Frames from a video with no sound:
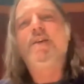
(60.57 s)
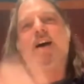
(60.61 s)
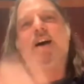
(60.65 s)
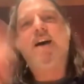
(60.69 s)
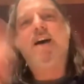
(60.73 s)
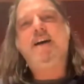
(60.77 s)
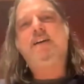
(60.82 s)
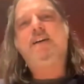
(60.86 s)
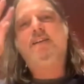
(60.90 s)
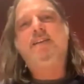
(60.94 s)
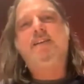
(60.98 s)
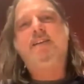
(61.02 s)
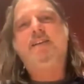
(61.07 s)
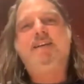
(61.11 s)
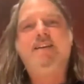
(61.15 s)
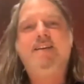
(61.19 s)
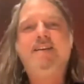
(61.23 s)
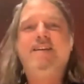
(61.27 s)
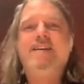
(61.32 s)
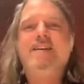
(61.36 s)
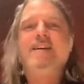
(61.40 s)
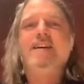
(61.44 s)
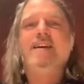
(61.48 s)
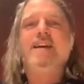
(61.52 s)
Hi, Holly.
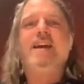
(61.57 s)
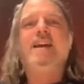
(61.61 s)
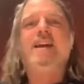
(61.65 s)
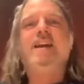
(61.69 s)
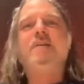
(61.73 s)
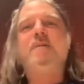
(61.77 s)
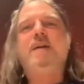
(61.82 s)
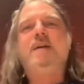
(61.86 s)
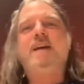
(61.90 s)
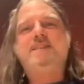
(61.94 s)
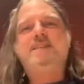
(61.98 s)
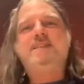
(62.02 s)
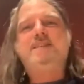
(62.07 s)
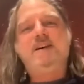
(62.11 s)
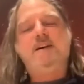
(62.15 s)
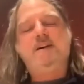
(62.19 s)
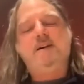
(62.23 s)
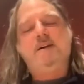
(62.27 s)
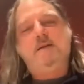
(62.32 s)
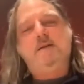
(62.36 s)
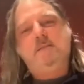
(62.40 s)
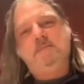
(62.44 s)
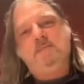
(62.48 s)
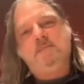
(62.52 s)
Anyways,
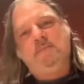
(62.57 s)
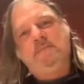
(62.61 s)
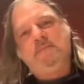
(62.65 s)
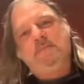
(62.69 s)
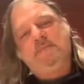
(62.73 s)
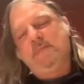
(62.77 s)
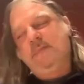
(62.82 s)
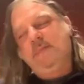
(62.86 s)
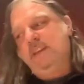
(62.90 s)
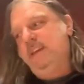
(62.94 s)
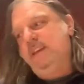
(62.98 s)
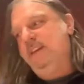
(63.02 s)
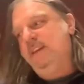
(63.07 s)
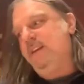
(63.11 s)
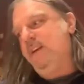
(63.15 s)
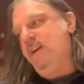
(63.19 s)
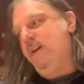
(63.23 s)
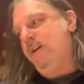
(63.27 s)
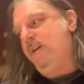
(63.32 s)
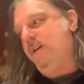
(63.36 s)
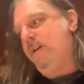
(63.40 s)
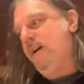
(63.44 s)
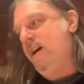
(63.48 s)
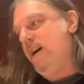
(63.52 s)
you
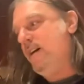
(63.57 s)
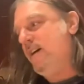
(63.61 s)
know,